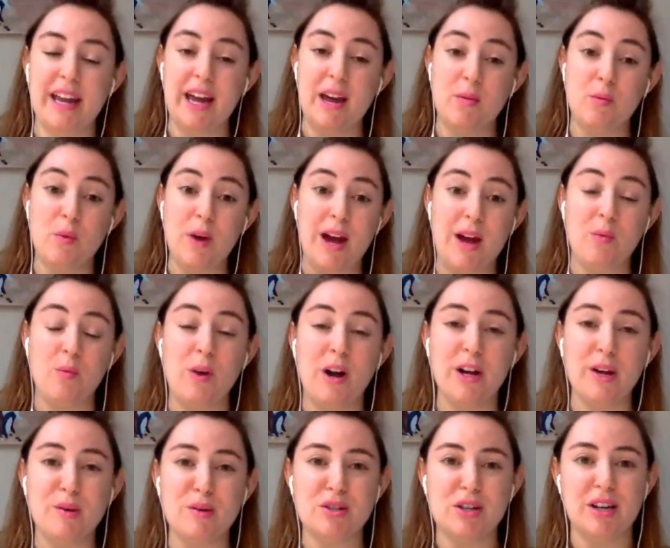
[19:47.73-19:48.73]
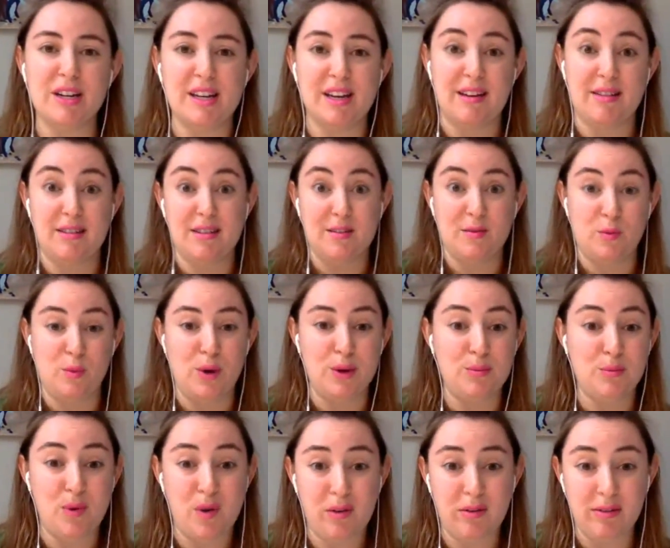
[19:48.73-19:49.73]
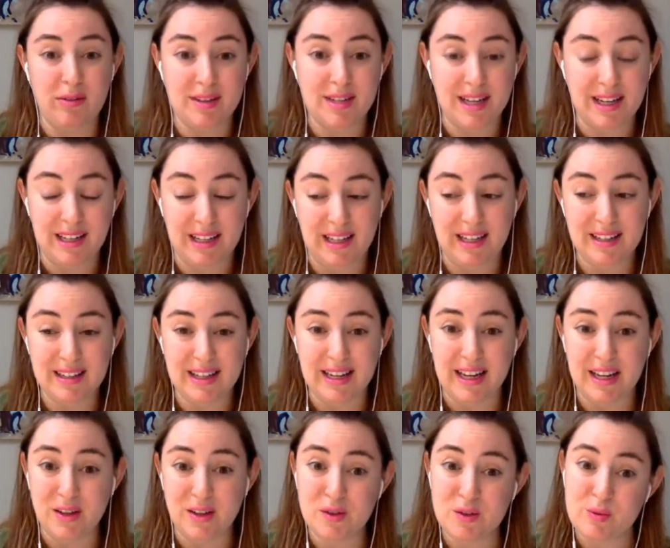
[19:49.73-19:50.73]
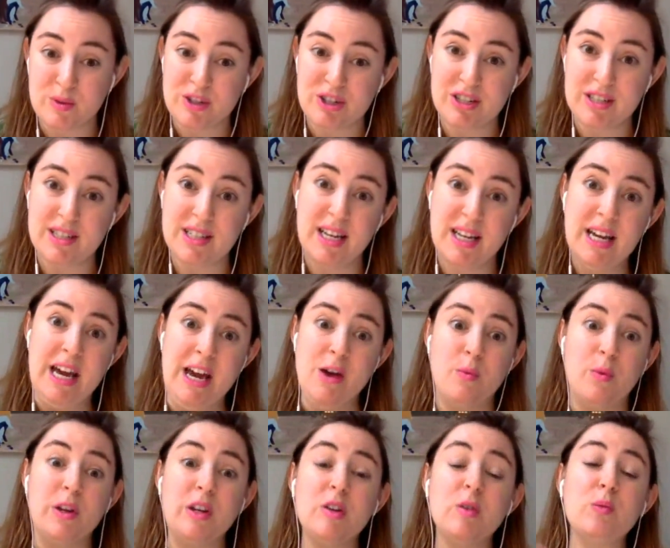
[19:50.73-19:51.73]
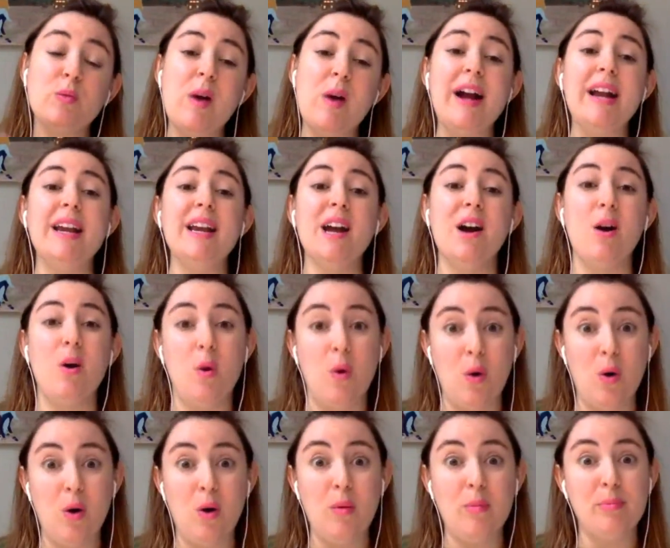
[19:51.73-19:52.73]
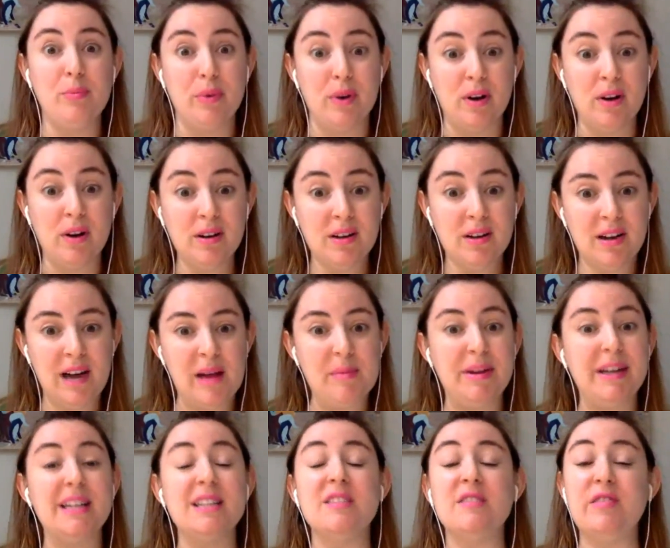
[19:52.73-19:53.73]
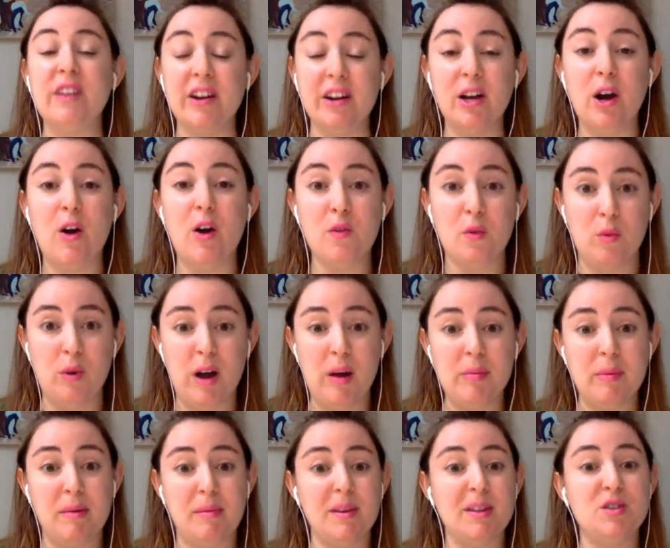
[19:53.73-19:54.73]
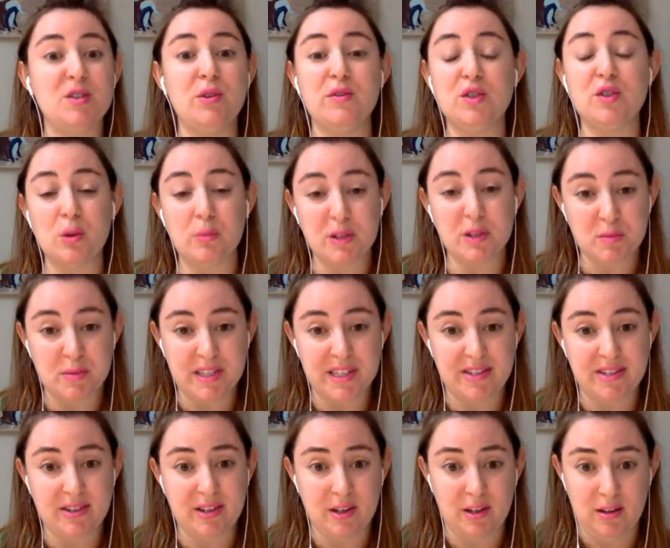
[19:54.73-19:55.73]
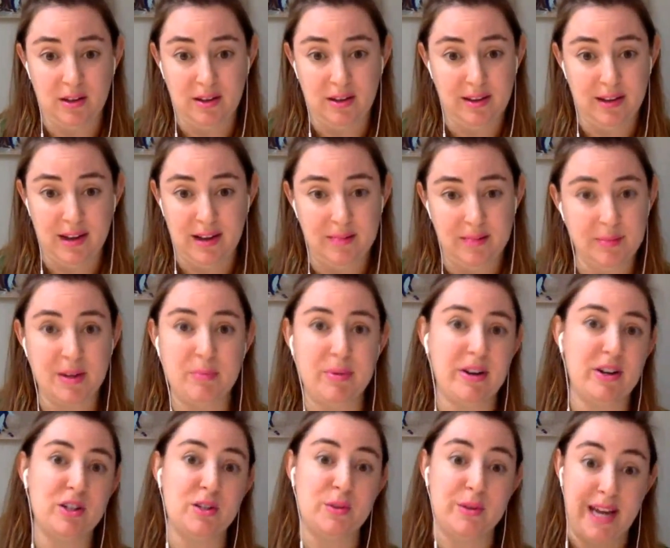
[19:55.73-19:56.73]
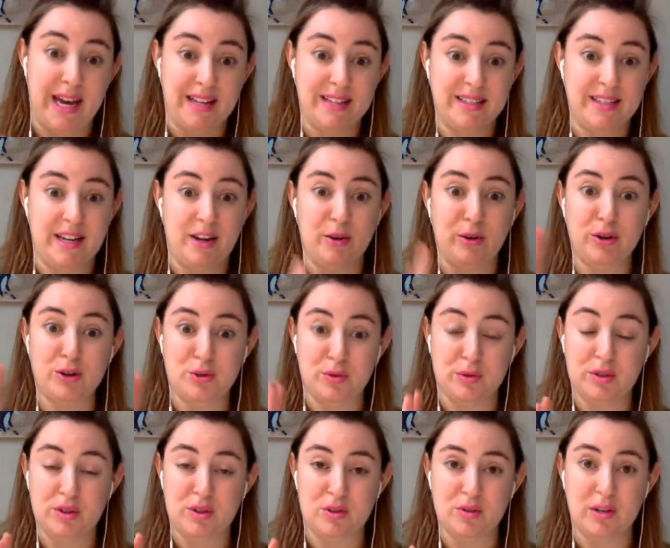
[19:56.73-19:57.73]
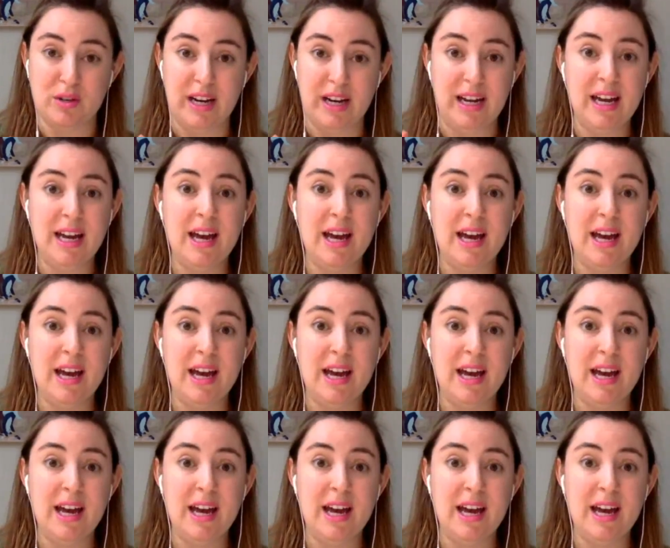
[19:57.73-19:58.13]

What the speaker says: And while you were talking, I thought of one more technique that I use, which is when you're writing a whole book, I mean, it's very overwhelming because you have so much material compared to an essay or a short story.